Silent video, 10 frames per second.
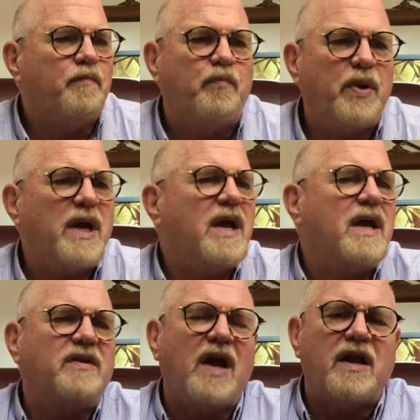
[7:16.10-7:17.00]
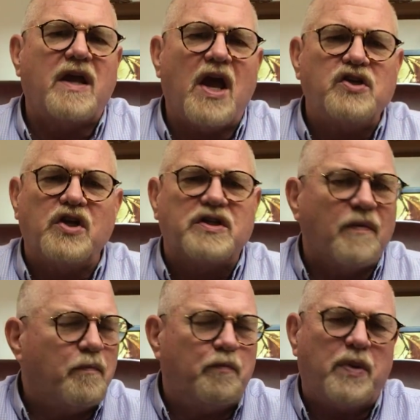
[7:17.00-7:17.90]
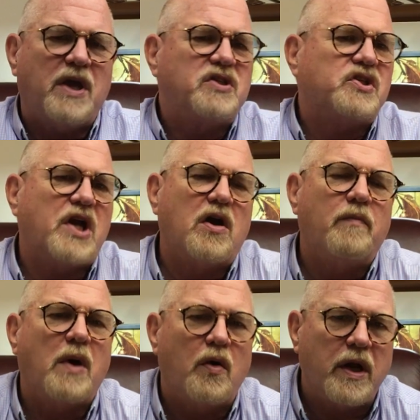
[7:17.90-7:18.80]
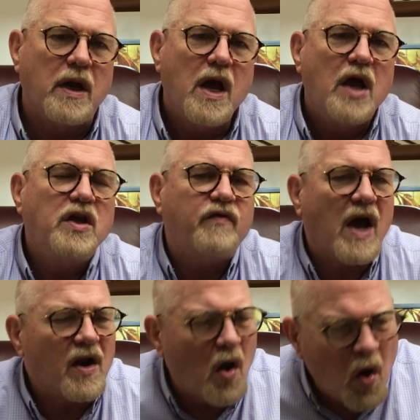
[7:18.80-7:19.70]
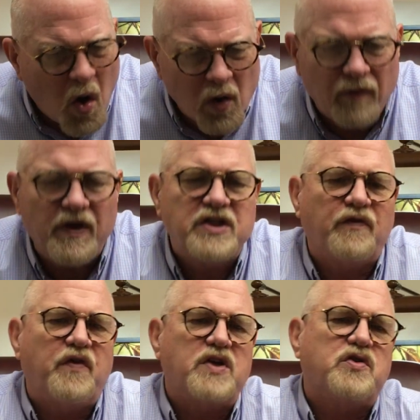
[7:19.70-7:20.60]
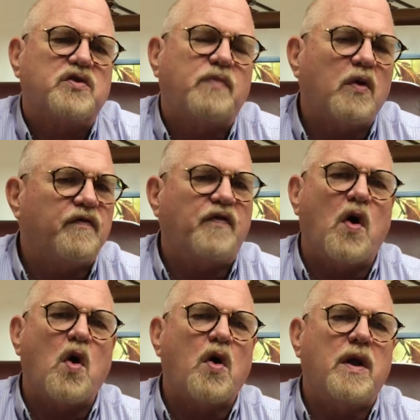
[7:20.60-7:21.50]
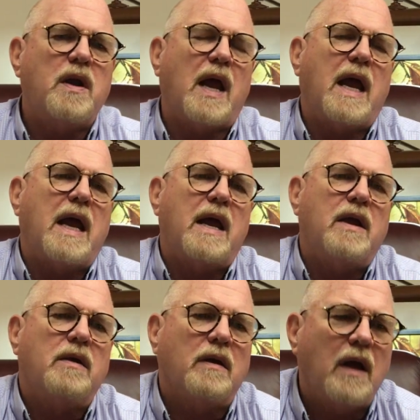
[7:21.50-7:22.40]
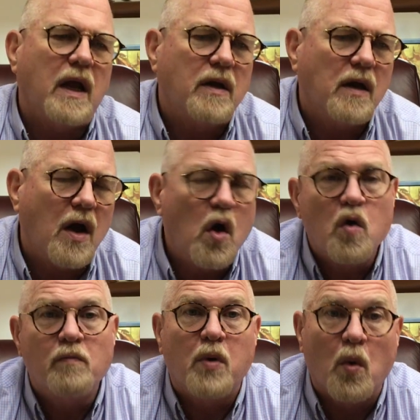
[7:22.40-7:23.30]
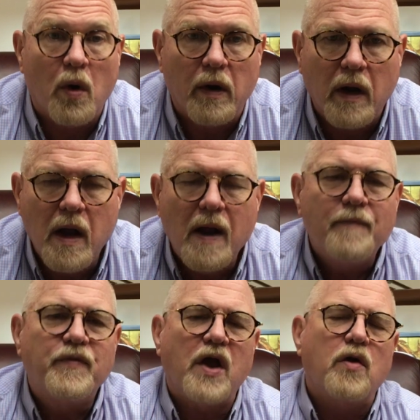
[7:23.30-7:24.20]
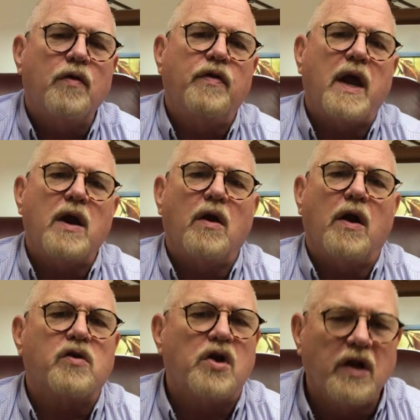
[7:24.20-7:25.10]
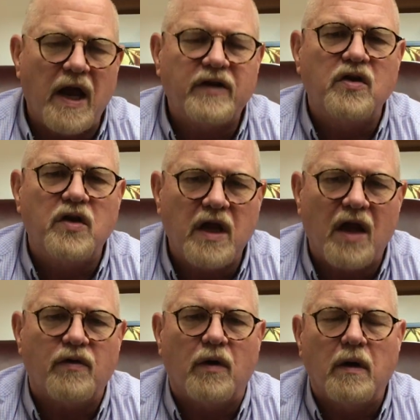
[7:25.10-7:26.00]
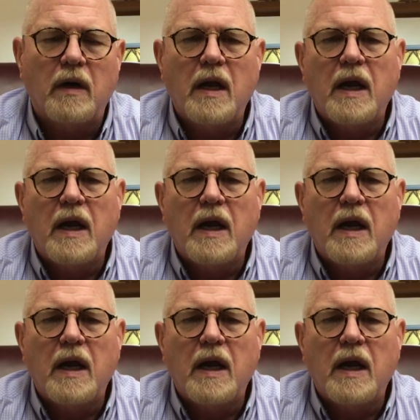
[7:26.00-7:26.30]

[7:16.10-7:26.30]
big dedication. It's a big ceremony. You've got all of these officials, both foreign and homeborn, that are there, collected together.